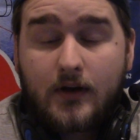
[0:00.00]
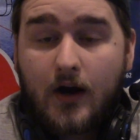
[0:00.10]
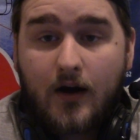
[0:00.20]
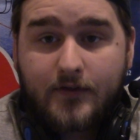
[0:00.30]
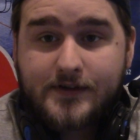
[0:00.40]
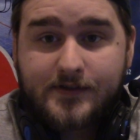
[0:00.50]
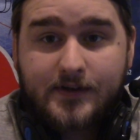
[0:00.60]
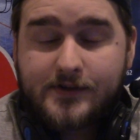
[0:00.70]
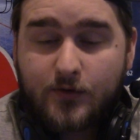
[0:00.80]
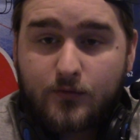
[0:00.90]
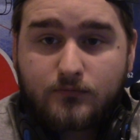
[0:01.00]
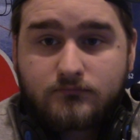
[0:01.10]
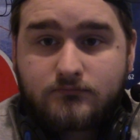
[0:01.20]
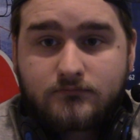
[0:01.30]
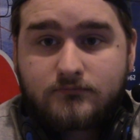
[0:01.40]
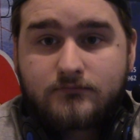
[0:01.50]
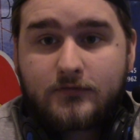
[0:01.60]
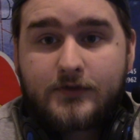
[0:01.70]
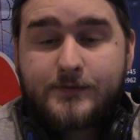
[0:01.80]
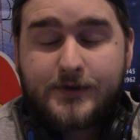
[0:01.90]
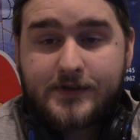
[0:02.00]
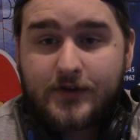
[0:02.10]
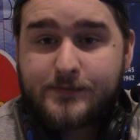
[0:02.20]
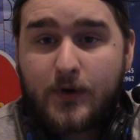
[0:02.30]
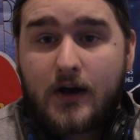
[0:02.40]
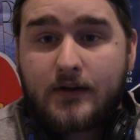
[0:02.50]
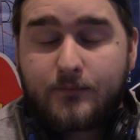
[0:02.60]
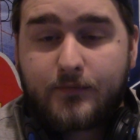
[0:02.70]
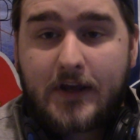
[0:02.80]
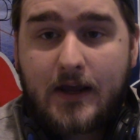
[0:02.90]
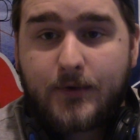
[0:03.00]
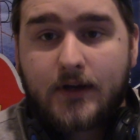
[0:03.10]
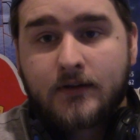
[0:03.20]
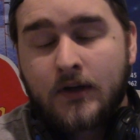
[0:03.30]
obviously its own specific spot in gaming.